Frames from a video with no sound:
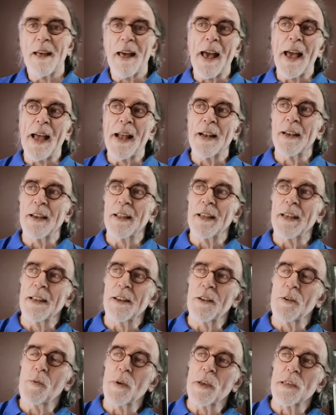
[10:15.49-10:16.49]
And
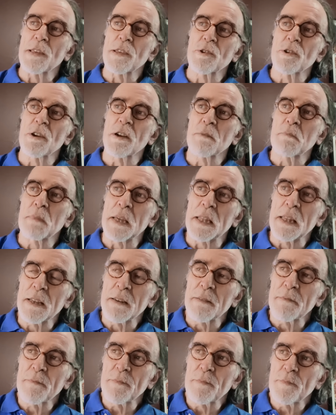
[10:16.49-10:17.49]
it always struck me
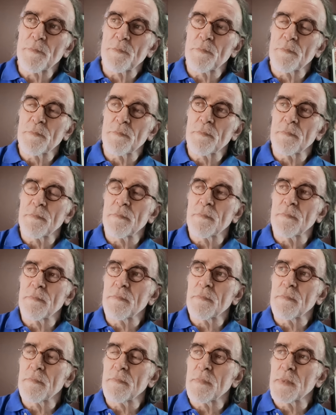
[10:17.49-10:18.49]
that
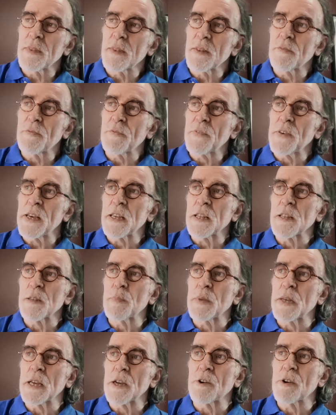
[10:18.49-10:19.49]
the Fed
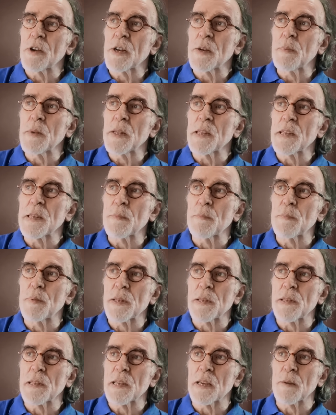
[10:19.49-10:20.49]
has been incredibly
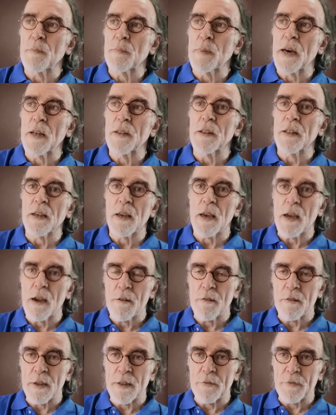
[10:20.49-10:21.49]
simplistic about the
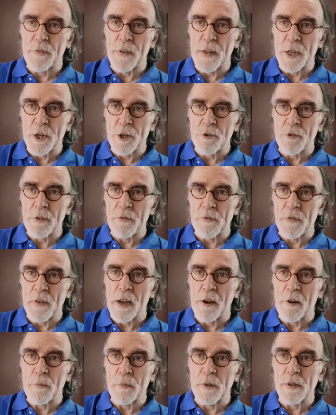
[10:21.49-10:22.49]
current inflationary
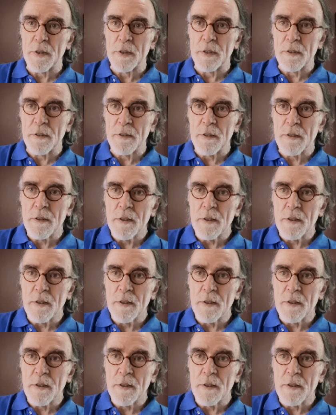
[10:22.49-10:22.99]
environment.